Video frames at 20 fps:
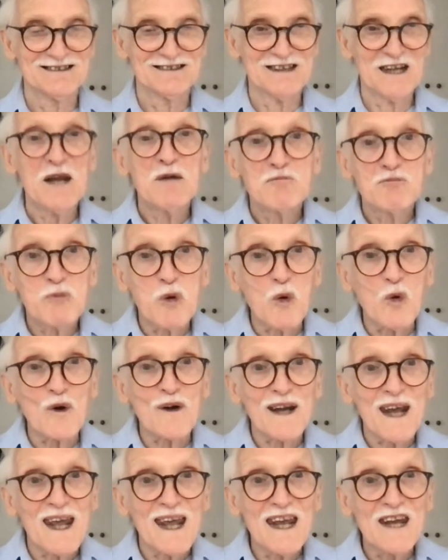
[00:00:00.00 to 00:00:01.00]

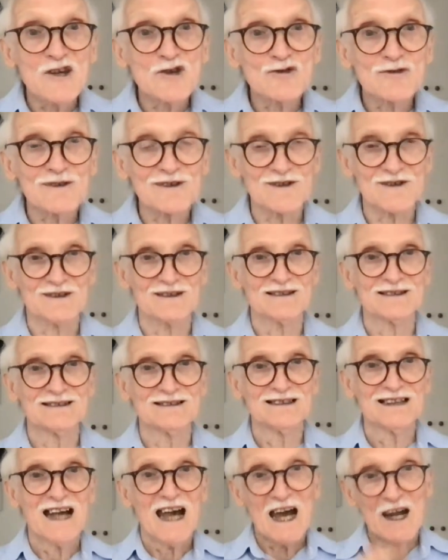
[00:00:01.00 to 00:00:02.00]
import agent
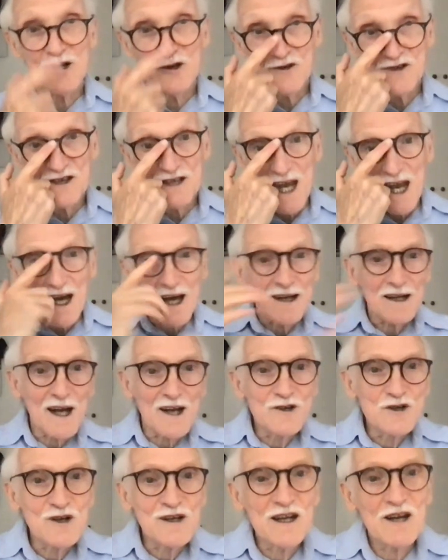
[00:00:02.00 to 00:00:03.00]
and you say, I'd
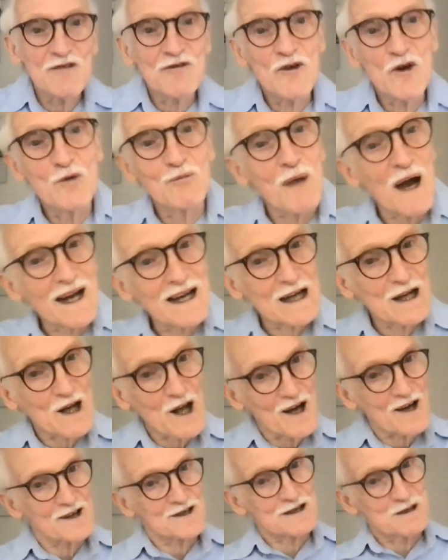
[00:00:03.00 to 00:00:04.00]
like to give you my
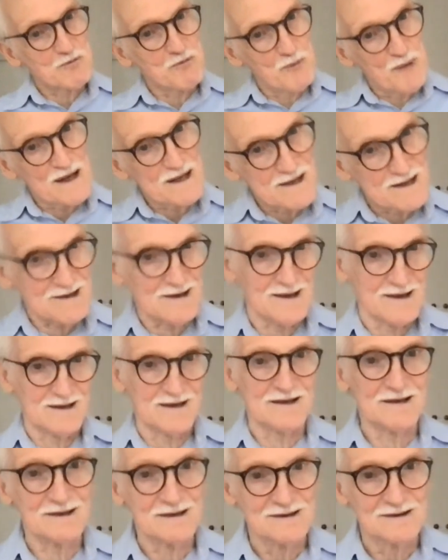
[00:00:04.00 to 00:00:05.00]
client's
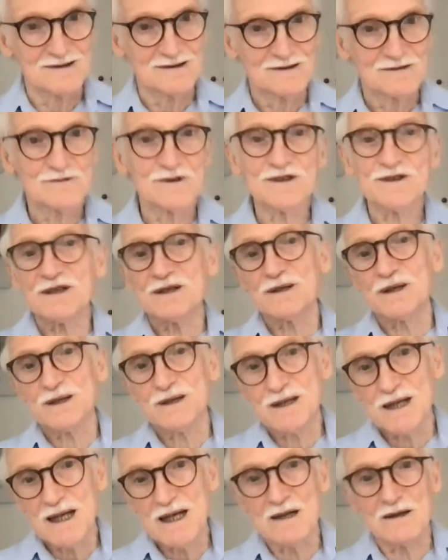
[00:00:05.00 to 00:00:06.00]
business. What's the
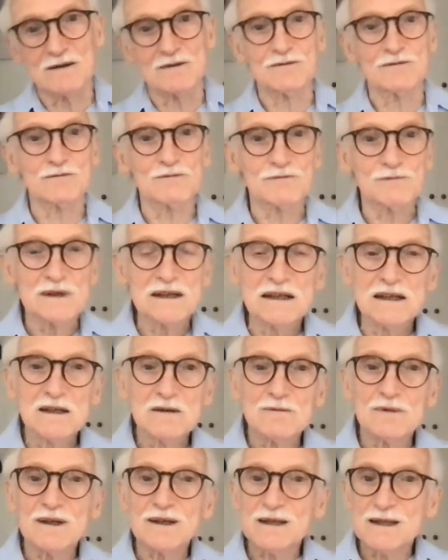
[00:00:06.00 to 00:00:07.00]
deal?
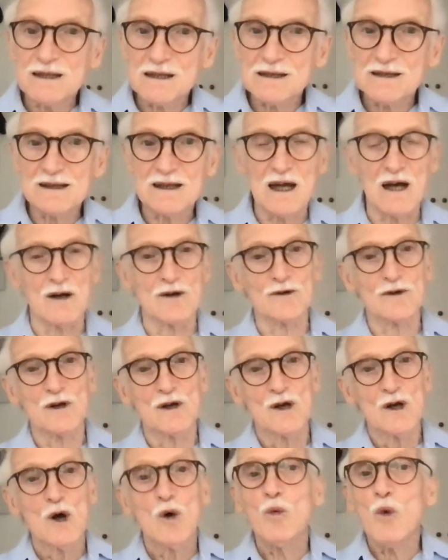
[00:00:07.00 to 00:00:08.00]
What discount?
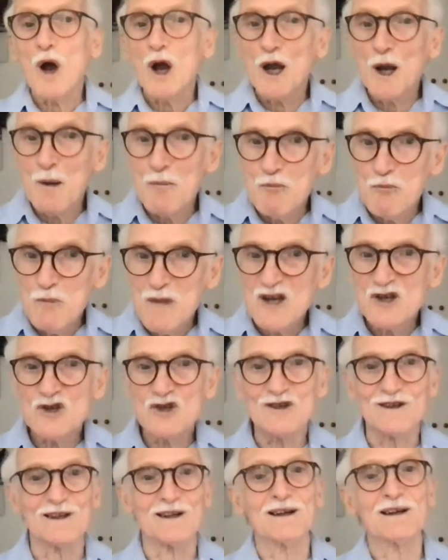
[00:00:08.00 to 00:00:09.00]
What
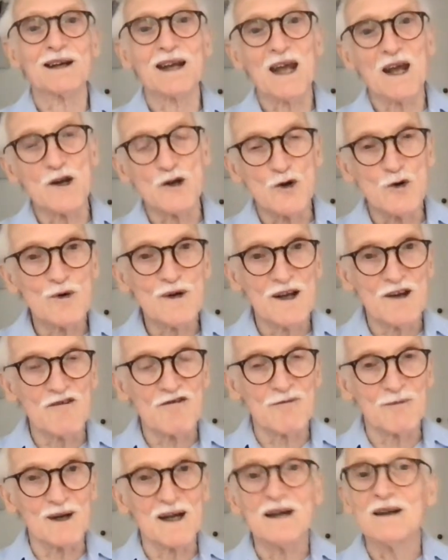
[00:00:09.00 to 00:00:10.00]
commission can you
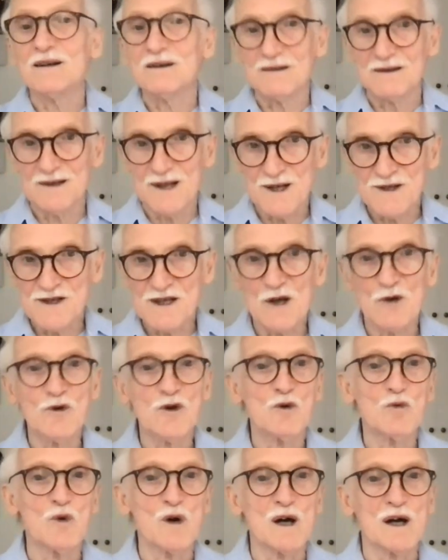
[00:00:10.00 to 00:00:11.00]
give me? That's how
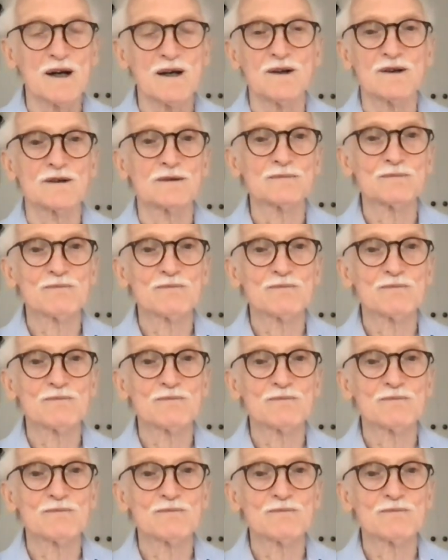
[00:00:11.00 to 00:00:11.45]
you work it.